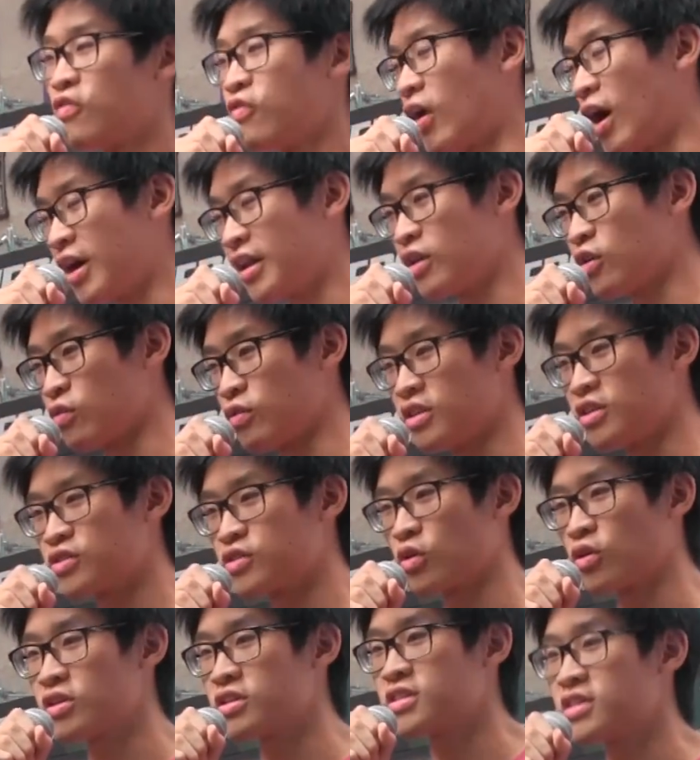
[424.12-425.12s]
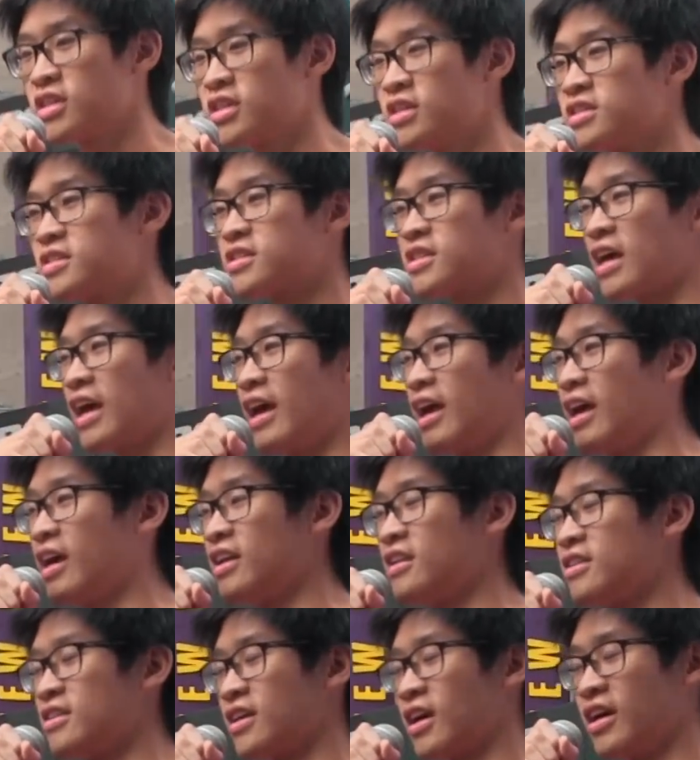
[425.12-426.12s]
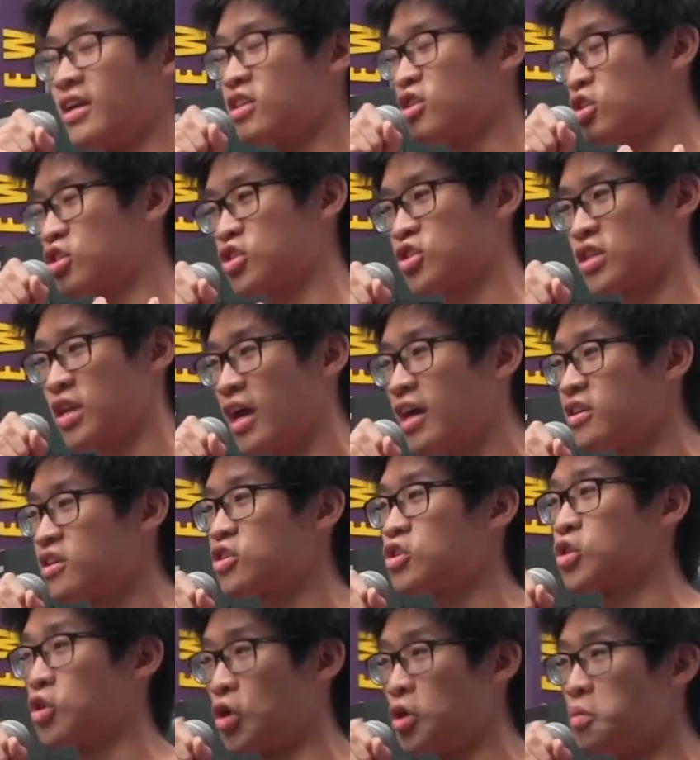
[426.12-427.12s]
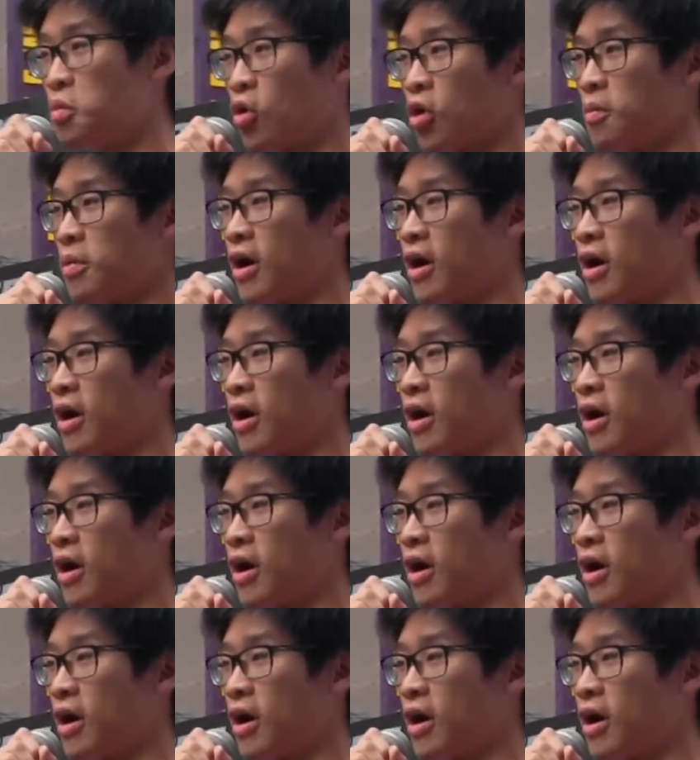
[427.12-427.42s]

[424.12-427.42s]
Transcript: find your resources, and just learn more